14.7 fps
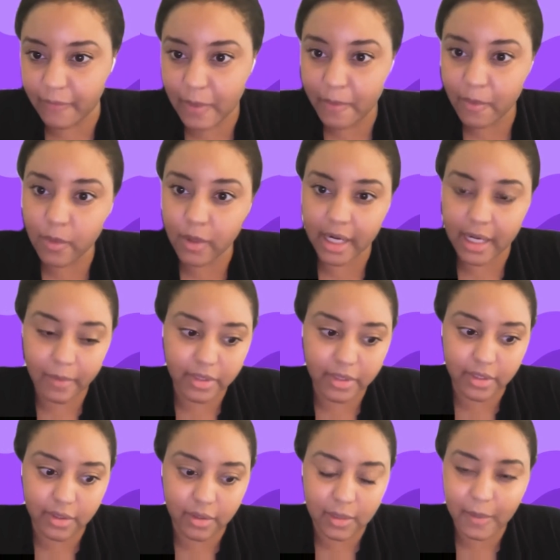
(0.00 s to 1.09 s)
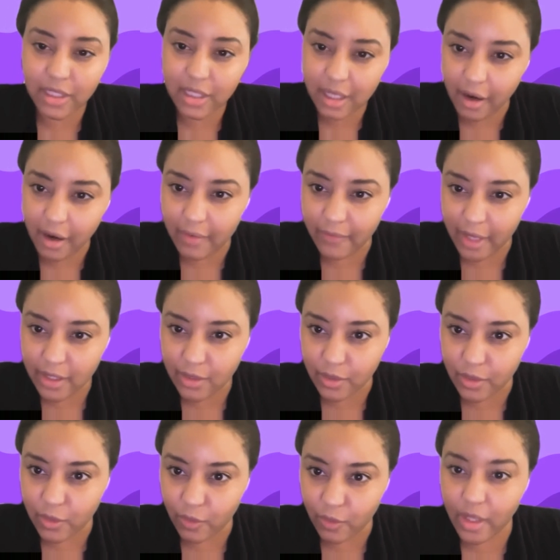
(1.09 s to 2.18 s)
if people were able to, especially our
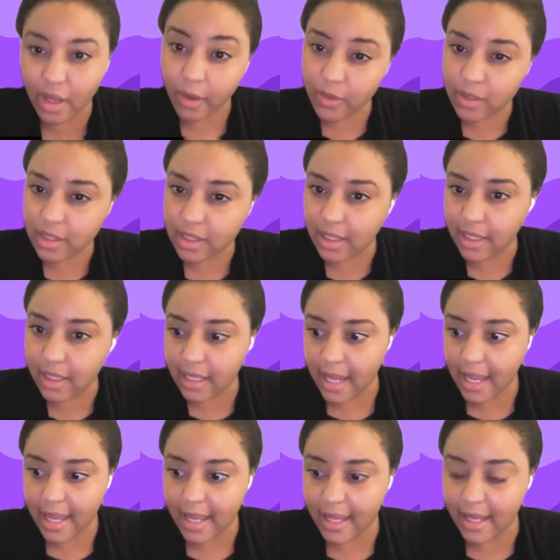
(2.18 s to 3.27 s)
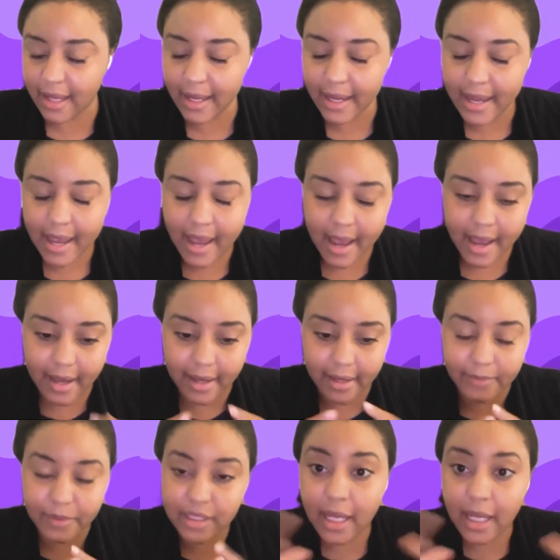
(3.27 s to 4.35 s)
investors, we hosted a
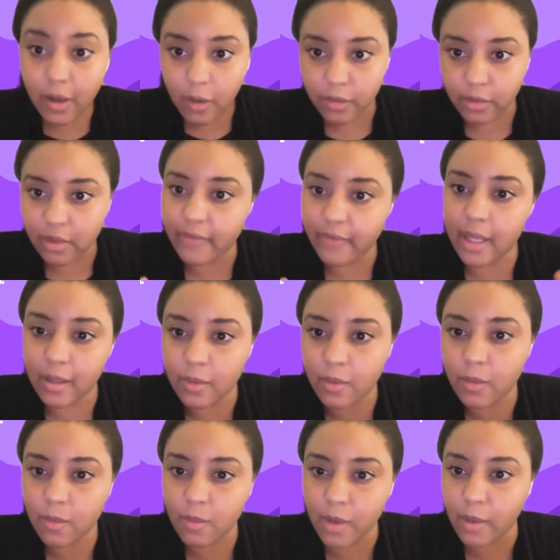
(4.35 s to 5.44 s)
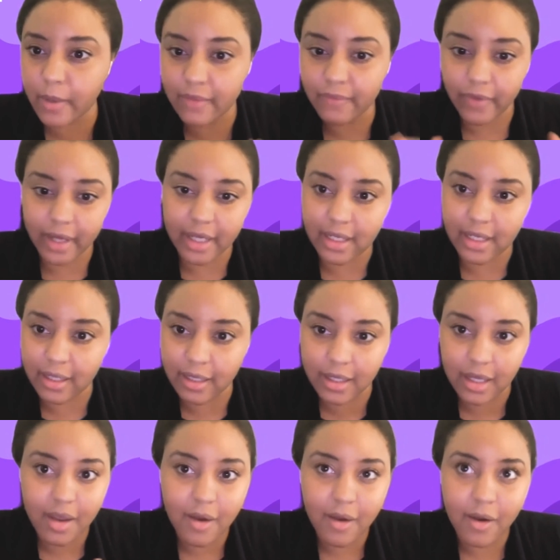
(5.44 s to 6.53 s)
stakeholder event where we
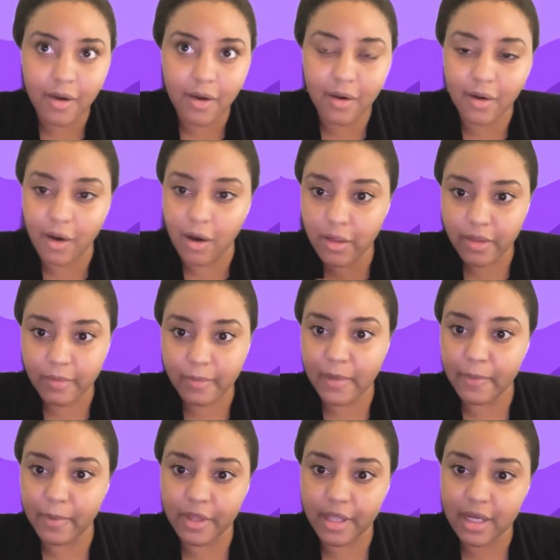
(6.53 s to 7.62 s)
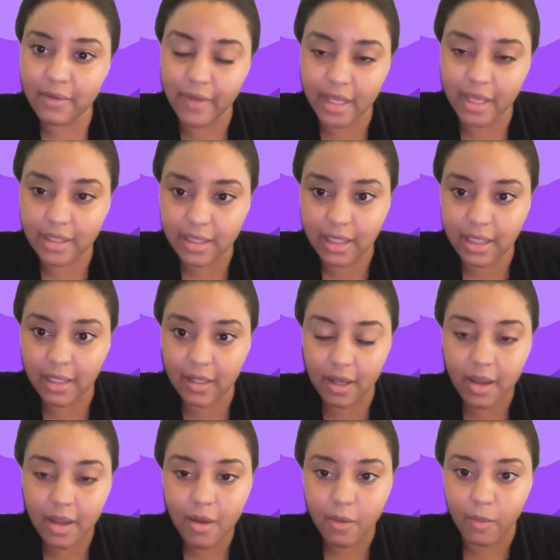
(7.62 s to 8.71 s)
invited all of the people that invested
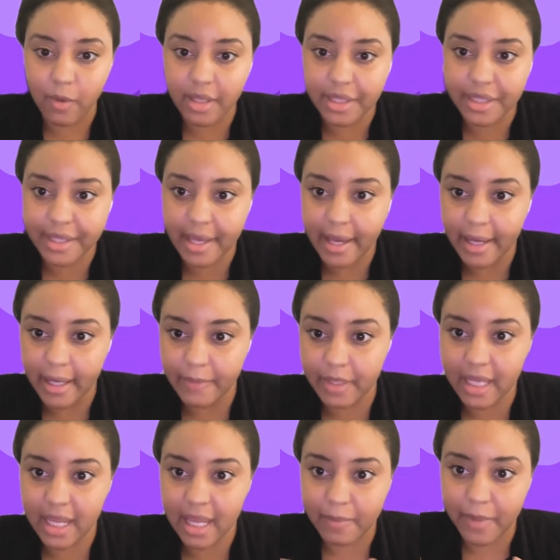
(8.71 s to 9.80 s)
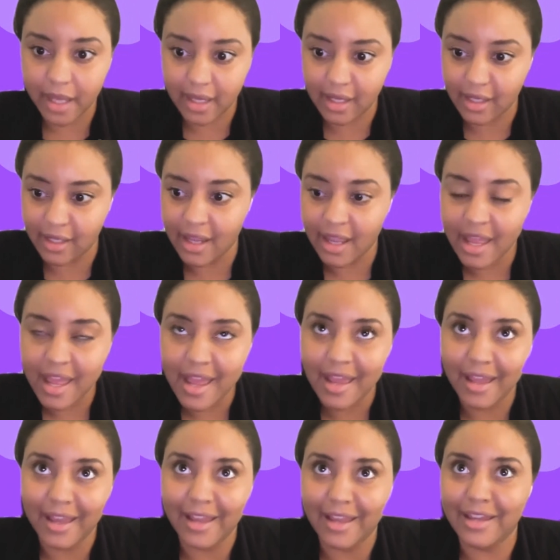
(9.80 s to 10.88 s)
with the campaign,
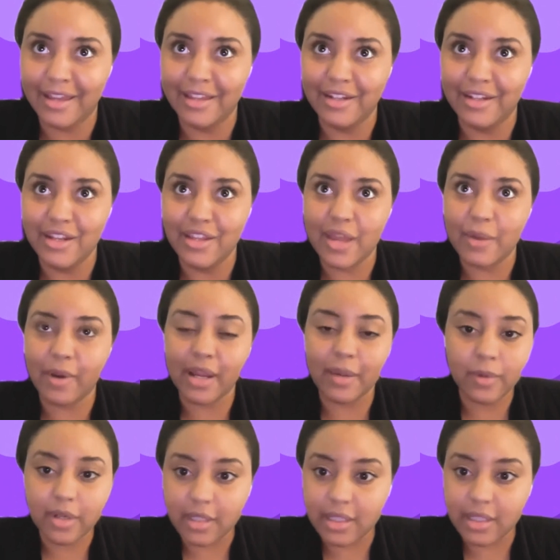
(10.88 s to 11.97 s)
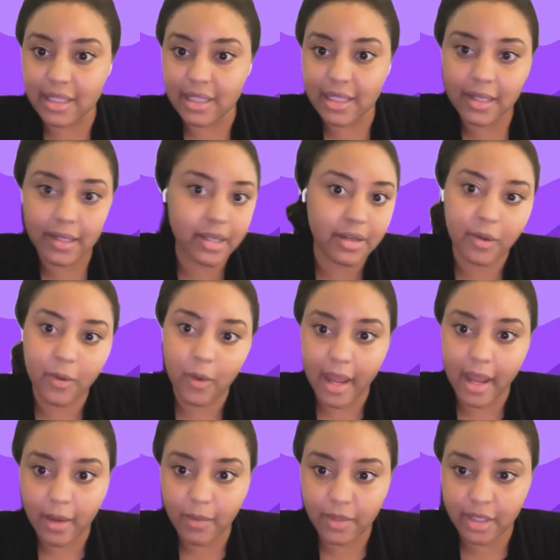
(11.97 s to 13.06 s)
and they were able to see,
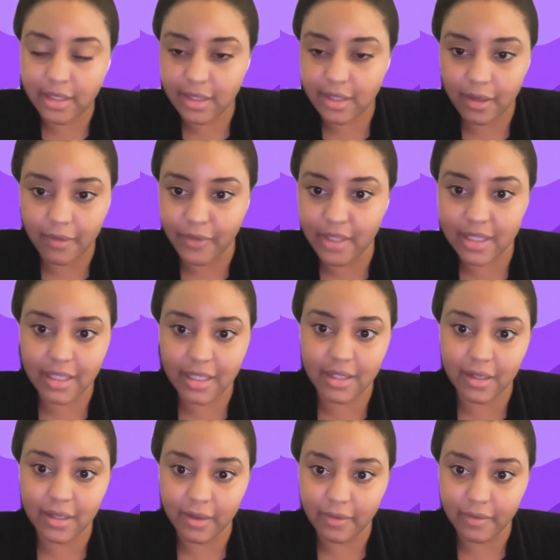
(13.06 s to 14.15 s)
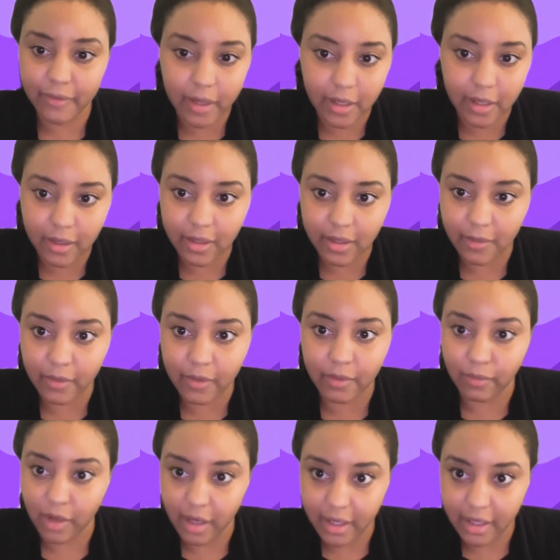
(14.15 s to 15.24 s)
how does a VC fund
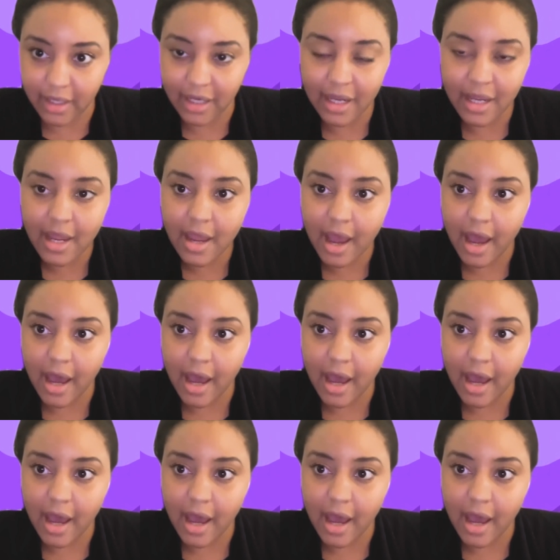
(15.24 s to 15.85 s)
run,